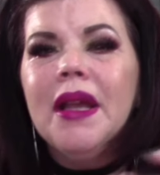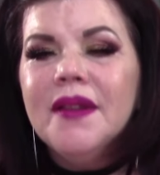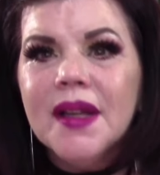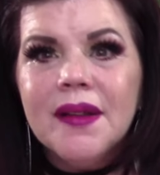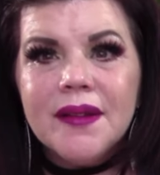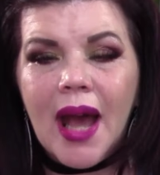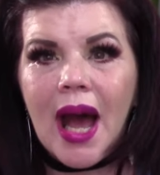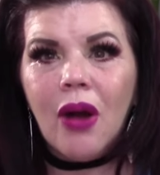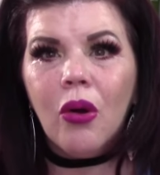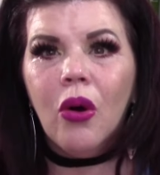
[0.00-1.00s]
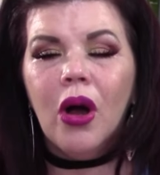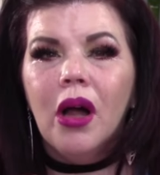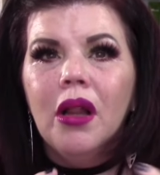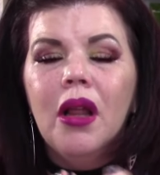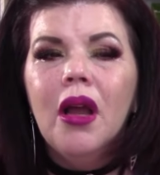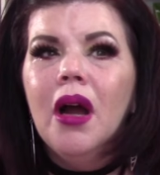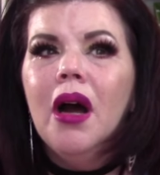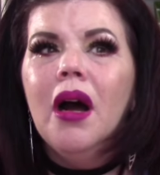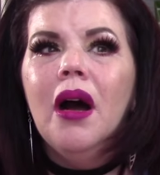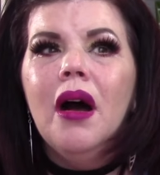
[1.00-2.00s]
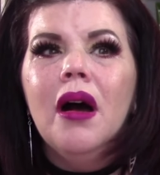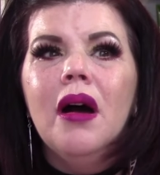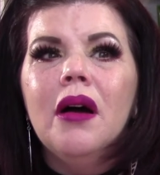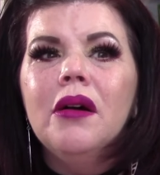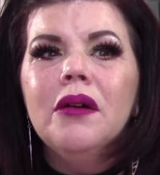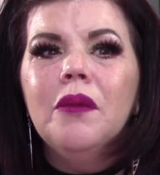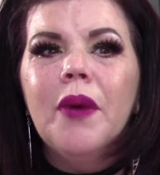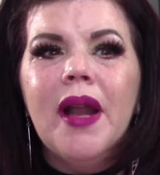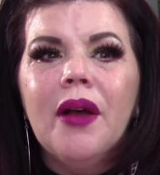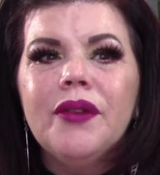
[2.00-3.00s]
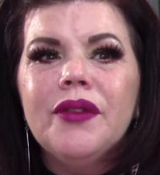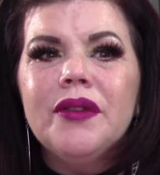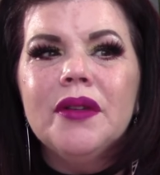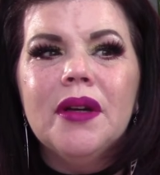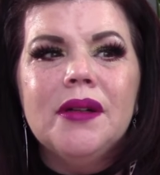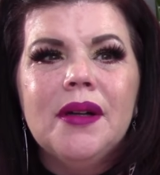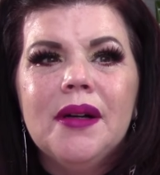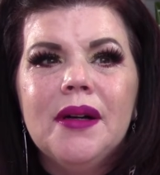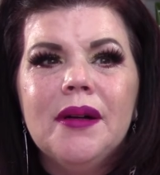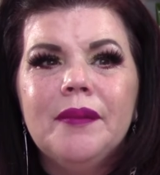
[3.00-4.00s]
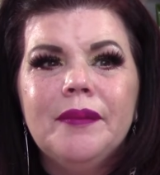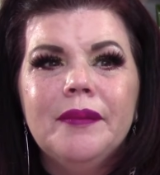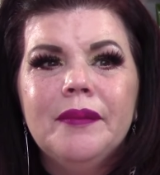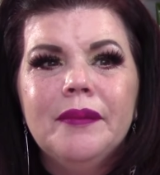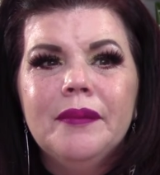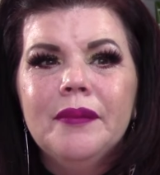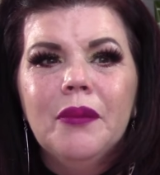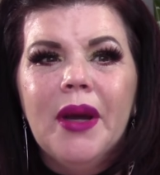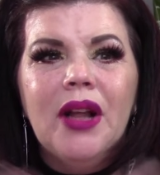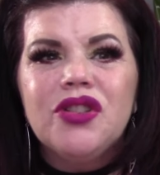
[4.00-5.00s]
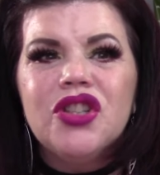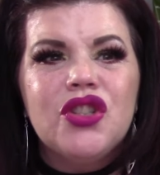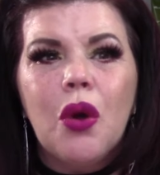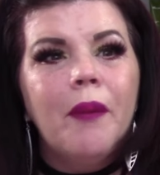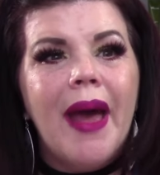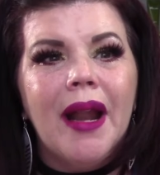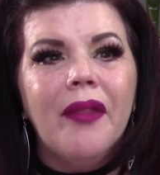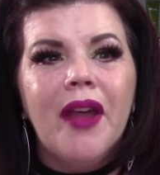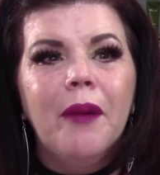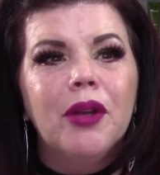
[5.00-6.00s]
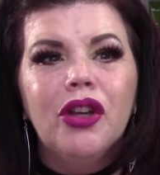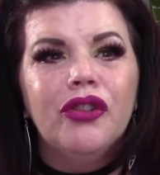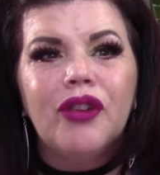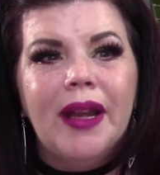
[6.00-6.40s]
addicted to alcohol, what else? What else is so bad out there? Because